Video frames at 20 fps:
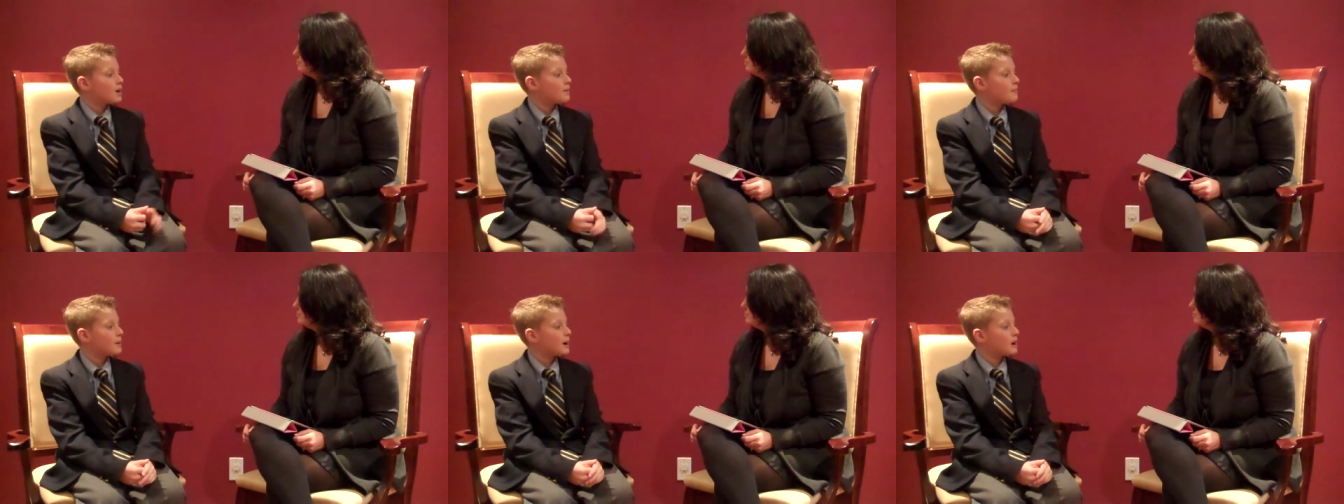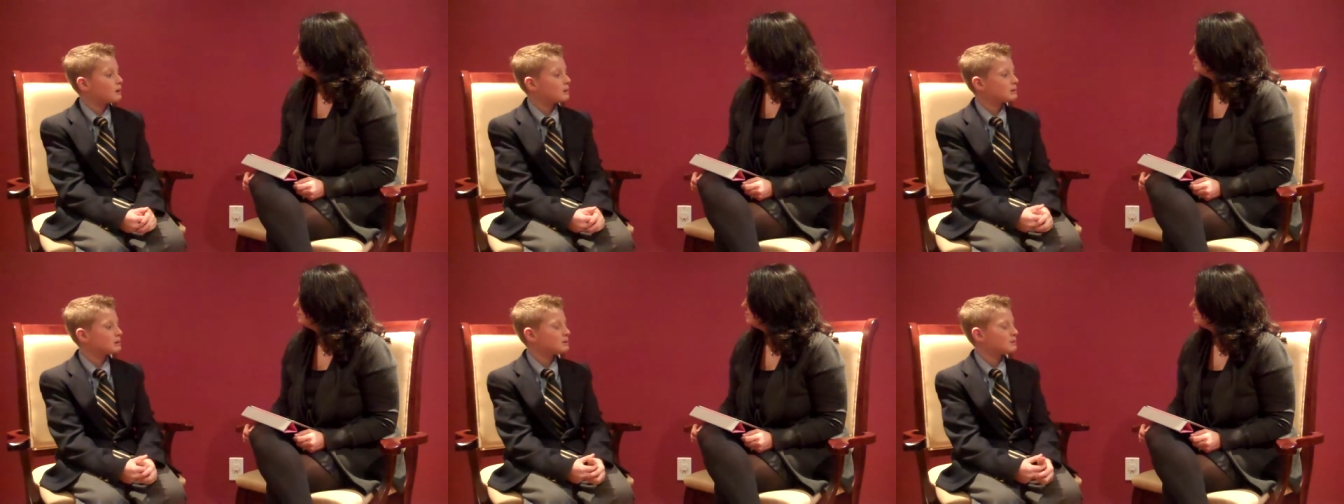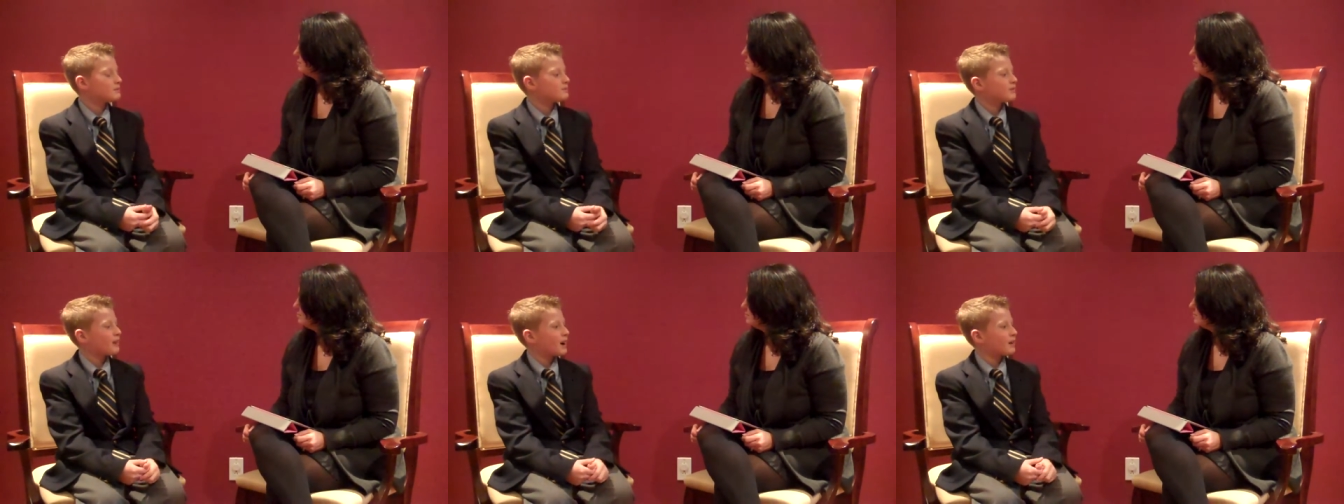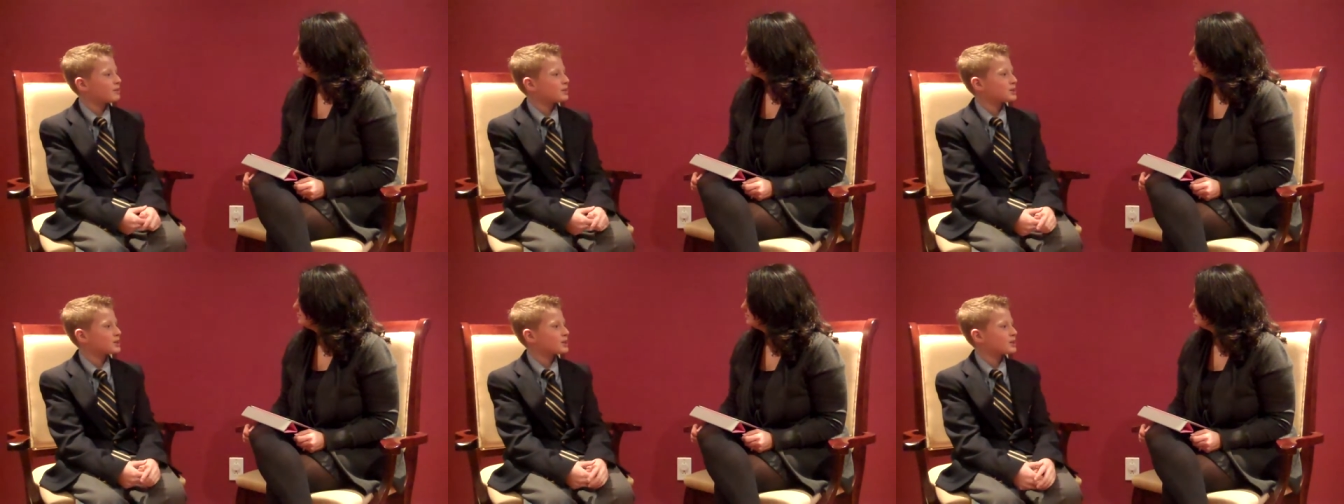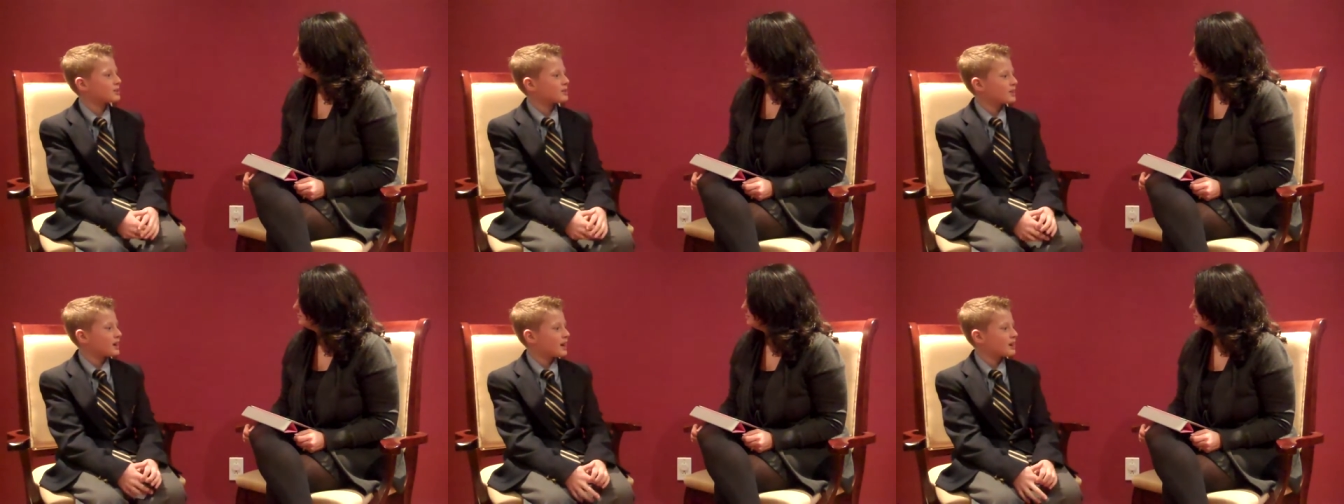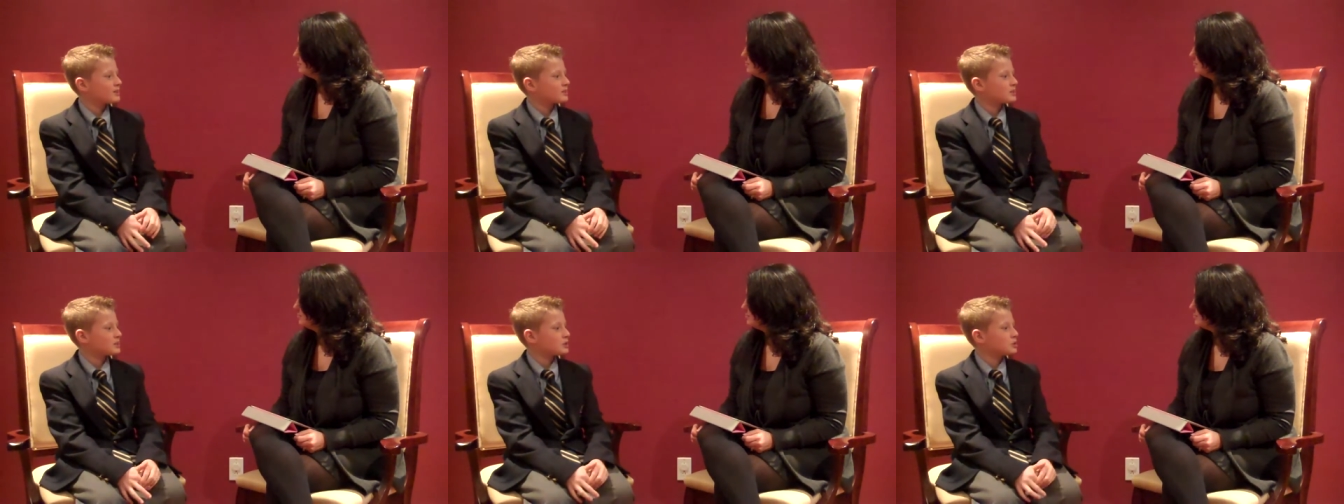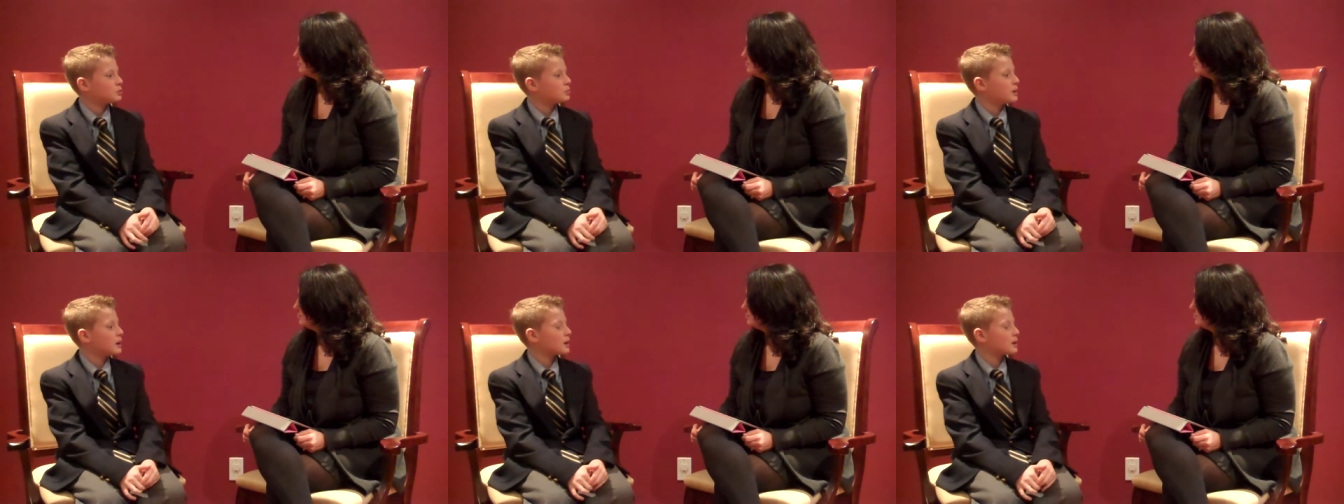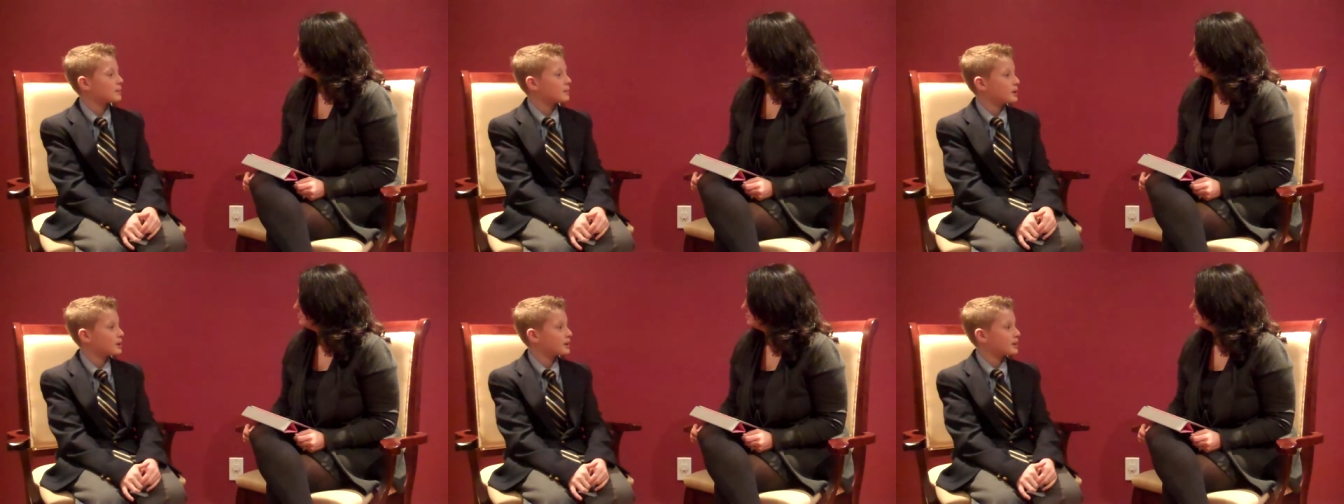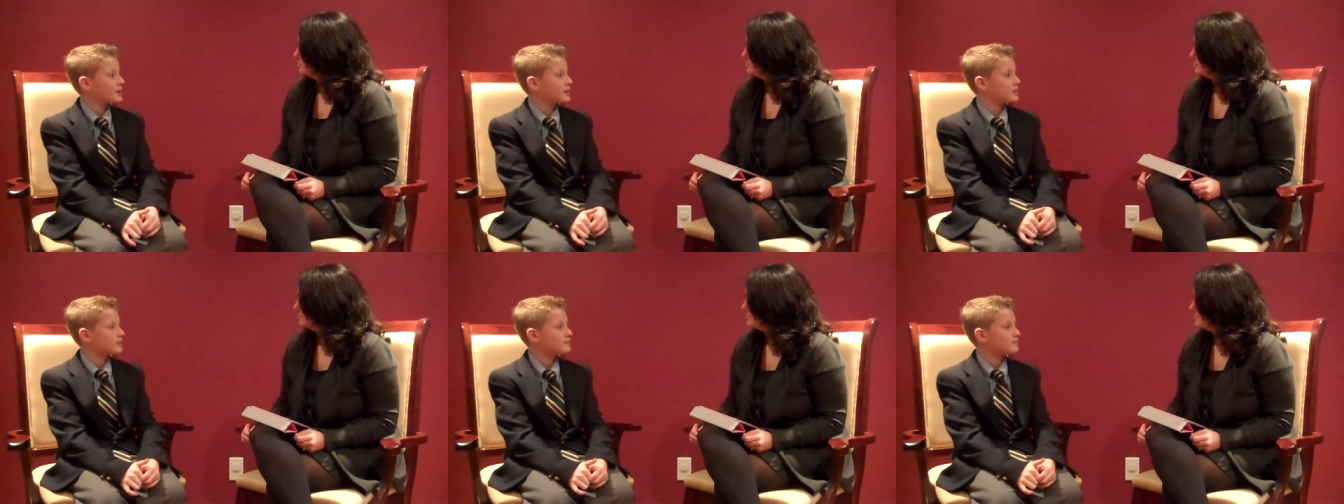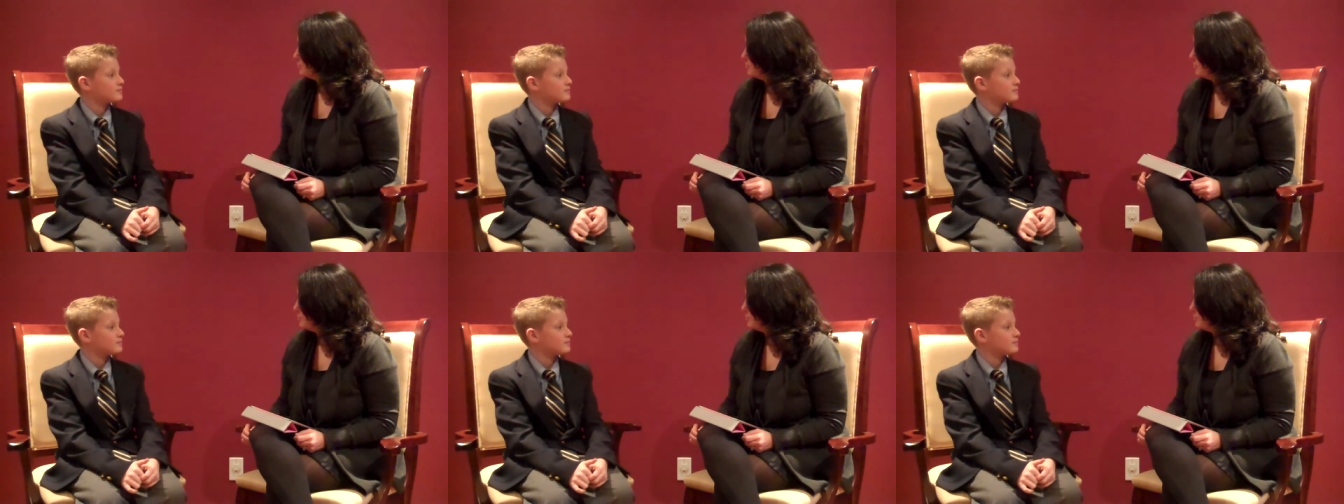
About 500,000 to about $1 million.